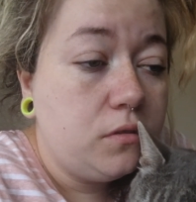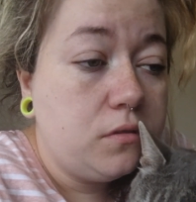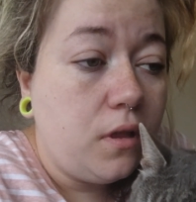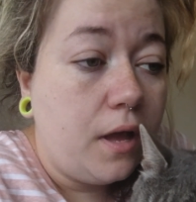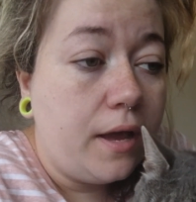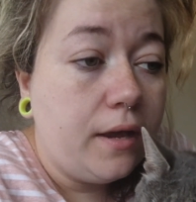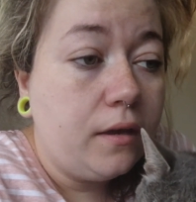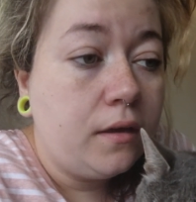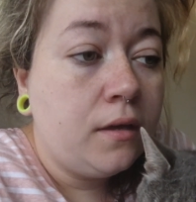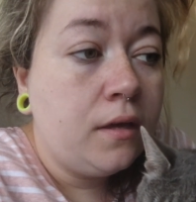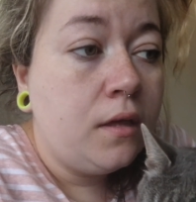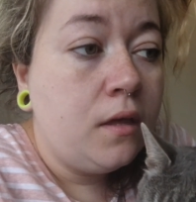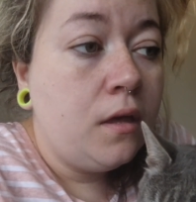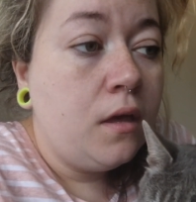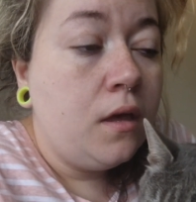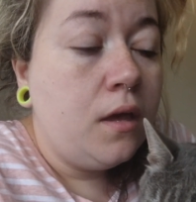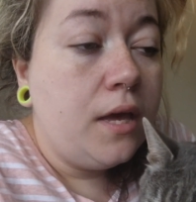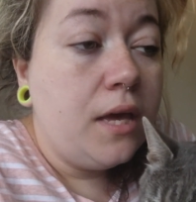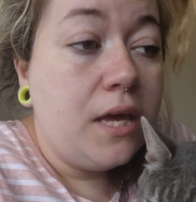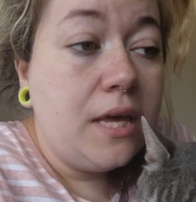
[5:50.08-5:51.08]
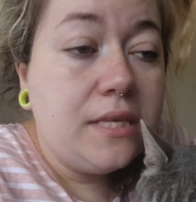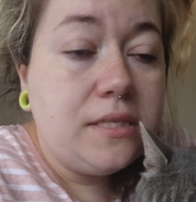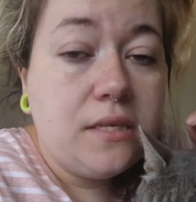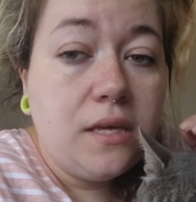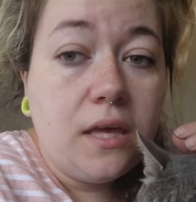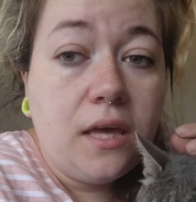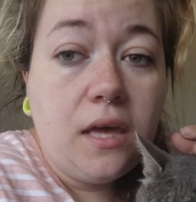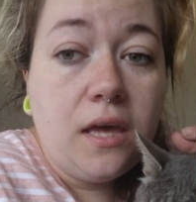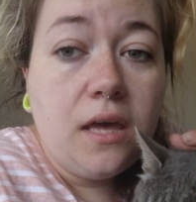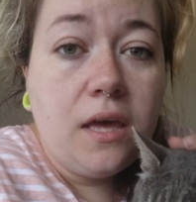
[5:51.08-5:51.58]
like hiss
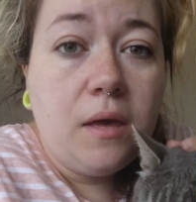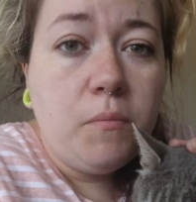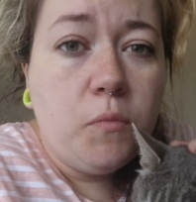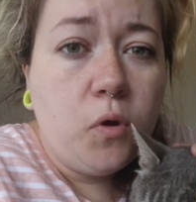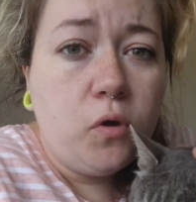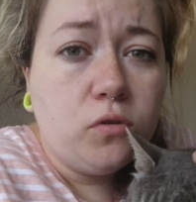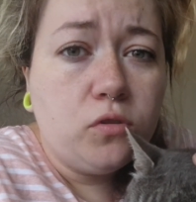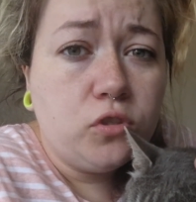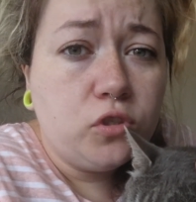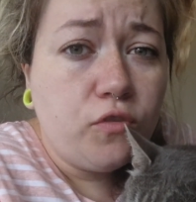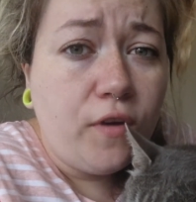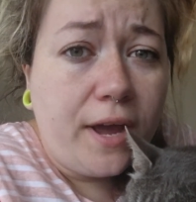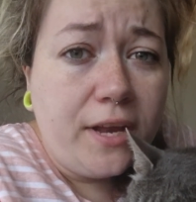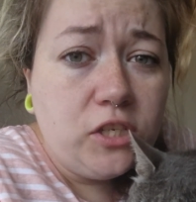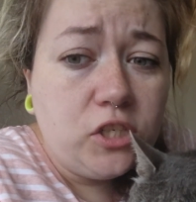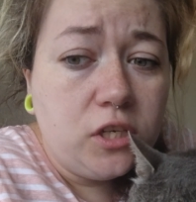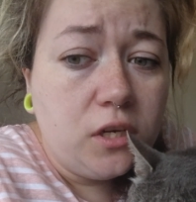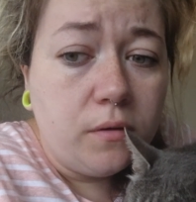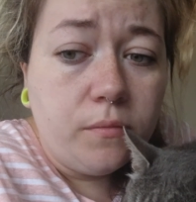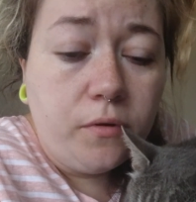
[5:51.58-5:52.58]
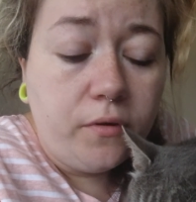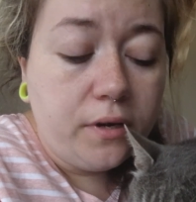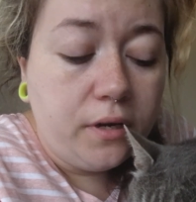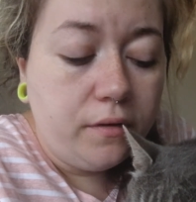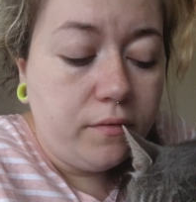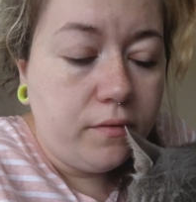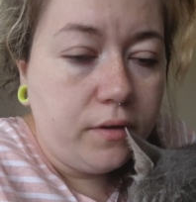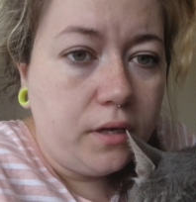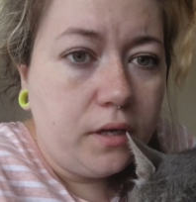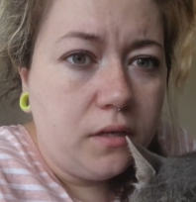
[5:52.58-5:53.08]
at him or scratch him or
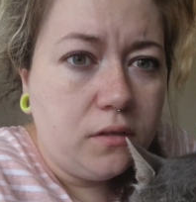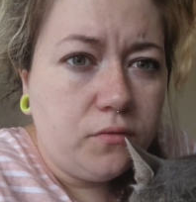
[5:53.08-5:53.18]
anything.